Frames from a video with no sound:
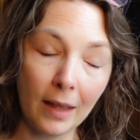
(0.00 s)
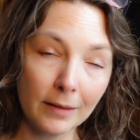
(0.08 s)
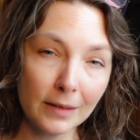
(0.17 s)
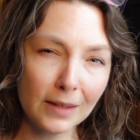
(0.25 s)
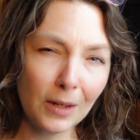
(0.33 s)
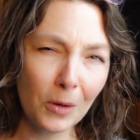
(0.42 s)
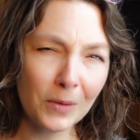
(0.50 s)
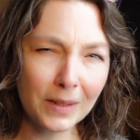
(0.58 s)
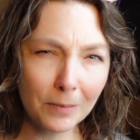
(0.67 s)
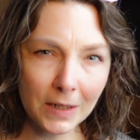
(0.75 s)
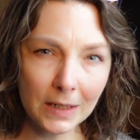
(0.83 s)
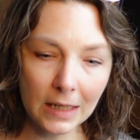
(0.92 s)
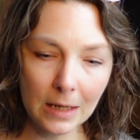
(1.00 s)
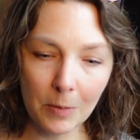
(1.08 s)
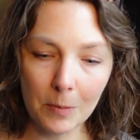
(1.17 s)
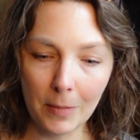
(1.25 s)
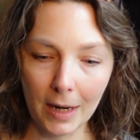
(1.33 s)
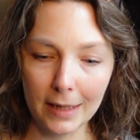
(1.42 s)
So something to keep
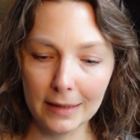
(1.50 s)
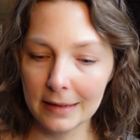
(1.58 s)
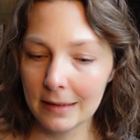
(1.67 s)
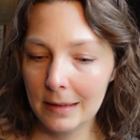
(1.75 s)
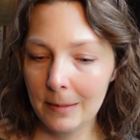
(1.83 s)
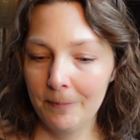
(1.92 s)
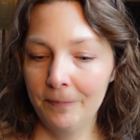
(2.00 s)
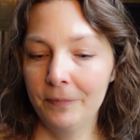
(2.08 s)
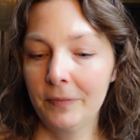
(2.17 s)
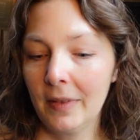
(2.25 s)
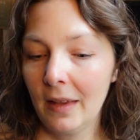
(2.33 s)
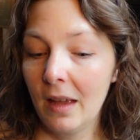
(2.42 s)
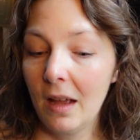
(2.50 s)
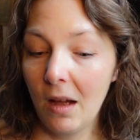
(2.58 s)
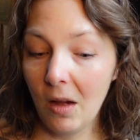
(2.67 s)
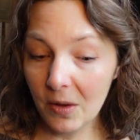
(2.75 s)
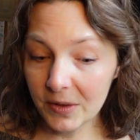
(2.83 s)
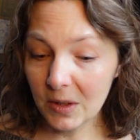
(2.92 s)
in mind.
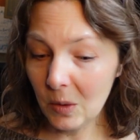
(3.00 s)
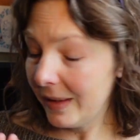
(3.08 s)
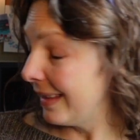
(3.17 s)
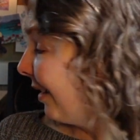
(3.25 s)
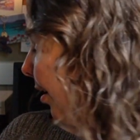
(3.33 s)
Also, I think